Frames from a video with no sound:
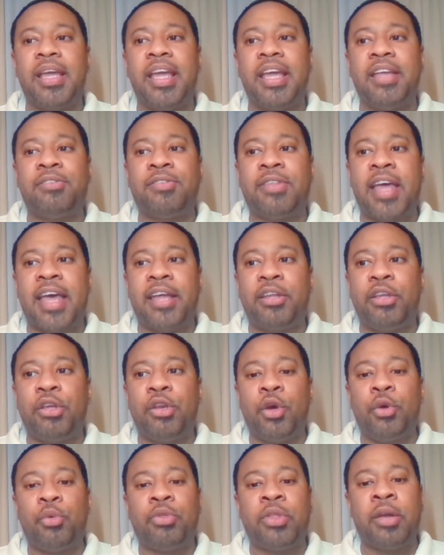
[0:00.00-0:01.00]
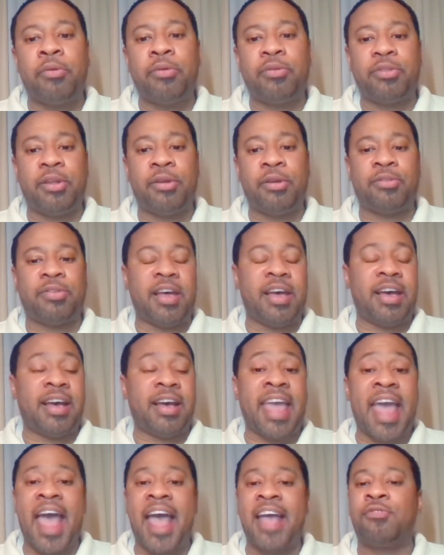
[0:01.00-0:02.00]
Is that, there's a
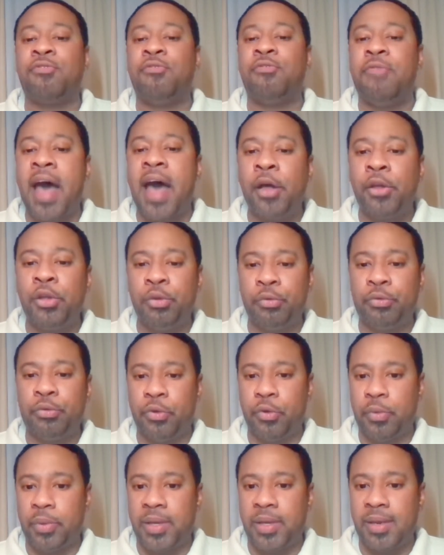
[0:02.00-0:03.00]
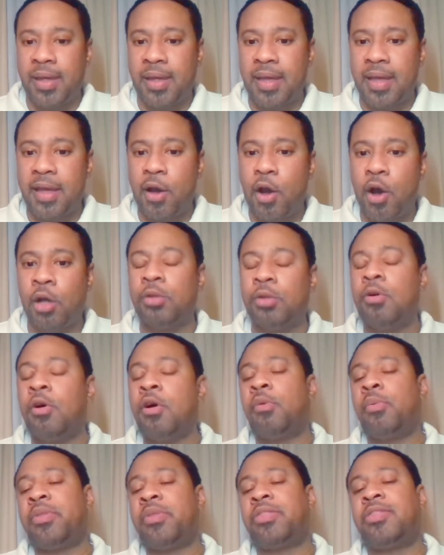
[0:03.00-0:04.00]
cash value to it
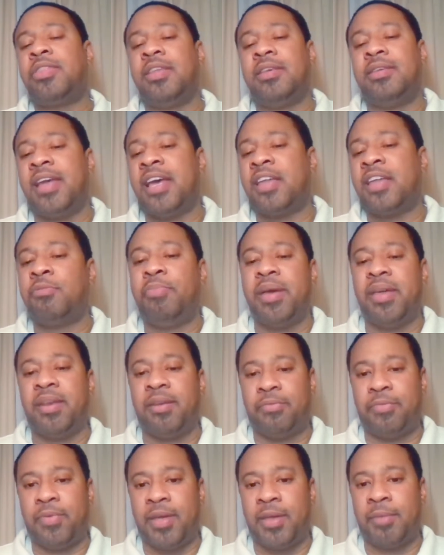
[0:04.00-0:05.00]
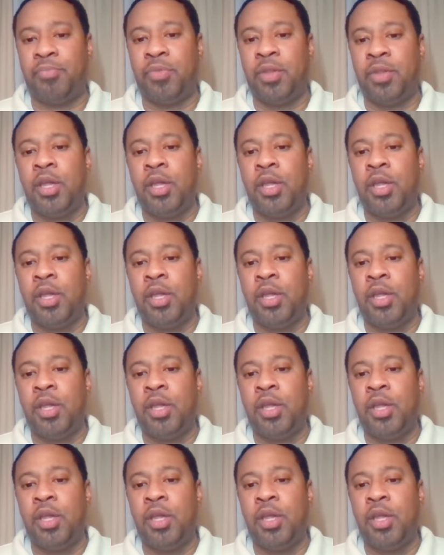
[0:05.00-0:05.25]
along with the death benefit.